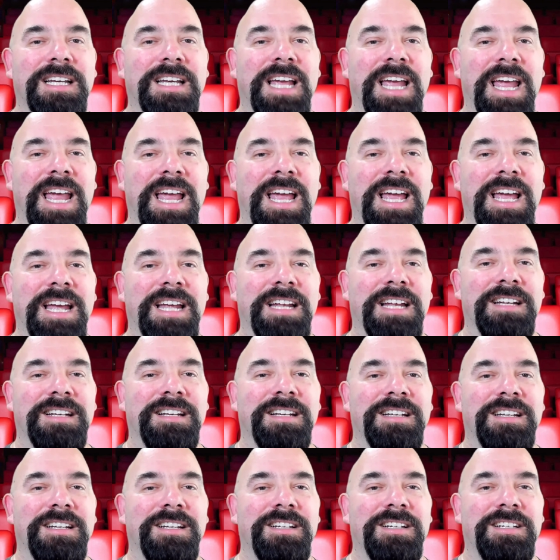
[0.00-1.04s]

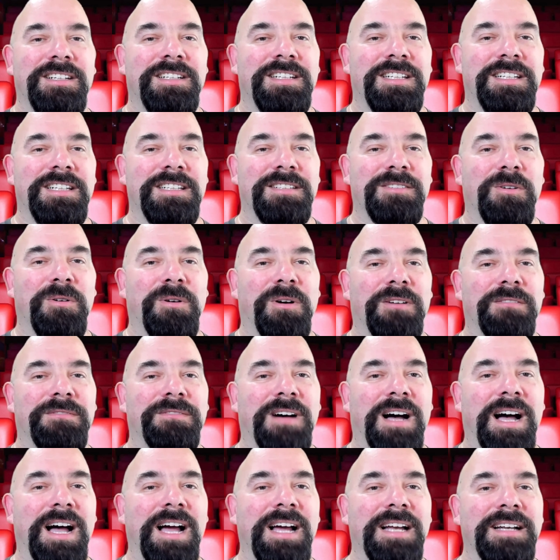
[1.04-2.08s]
And she's
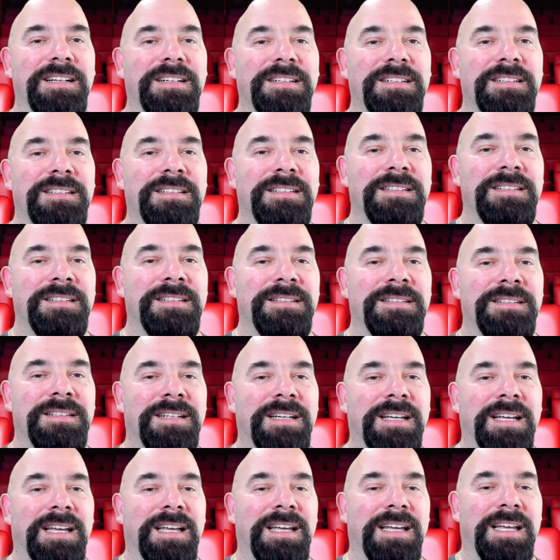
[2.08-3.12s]
horrified.
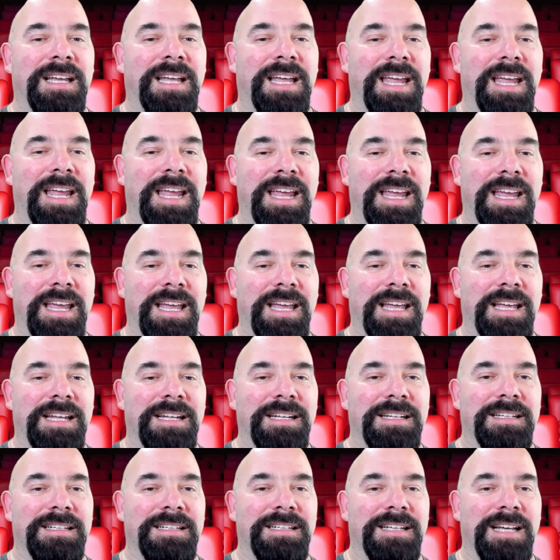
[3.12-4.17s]

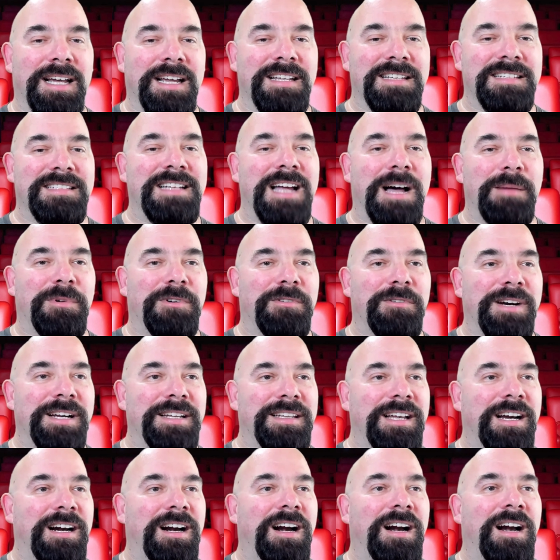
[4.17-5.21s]
And I'm going to stop it right
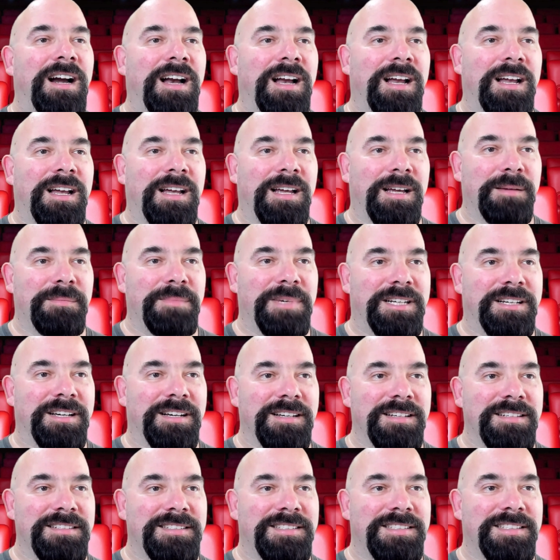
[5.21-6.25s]
there,
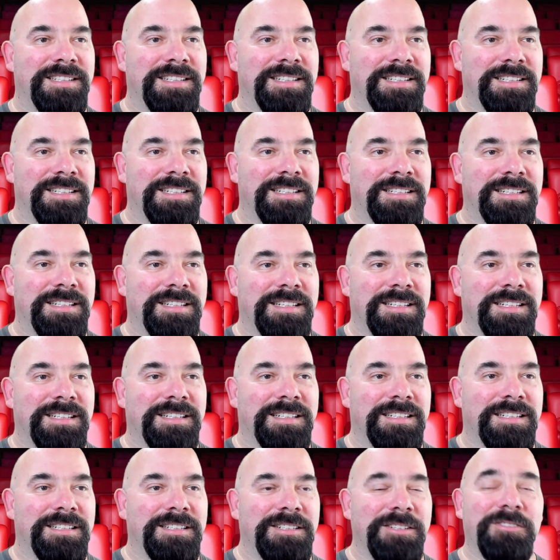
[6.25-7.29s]
because
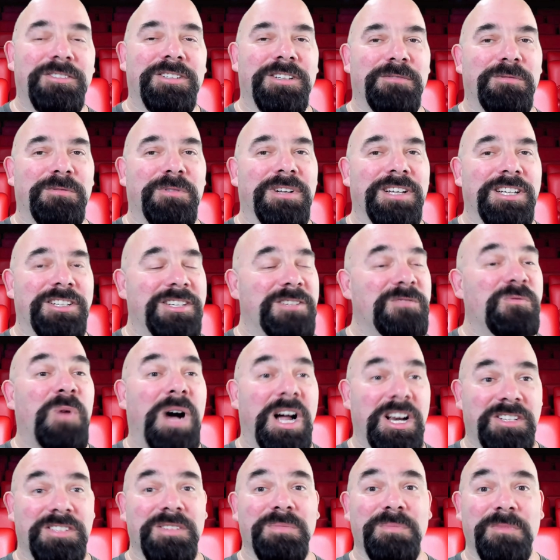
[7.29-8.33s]
you should really just
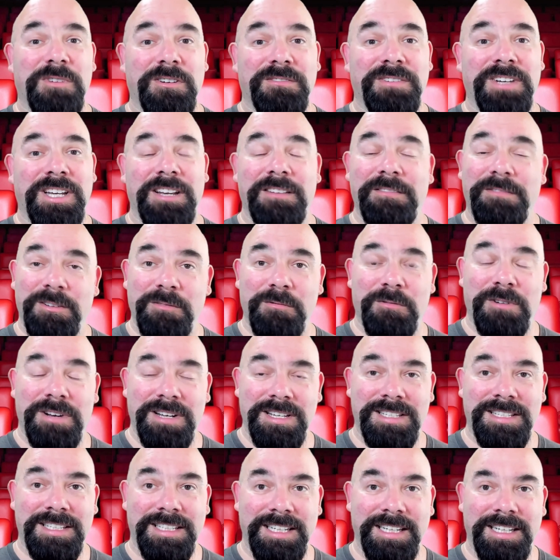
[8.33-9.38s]
watch the movie if you want
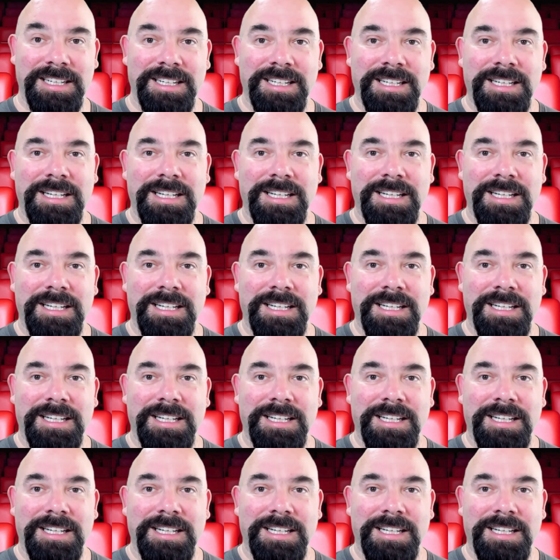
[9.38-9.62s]
to see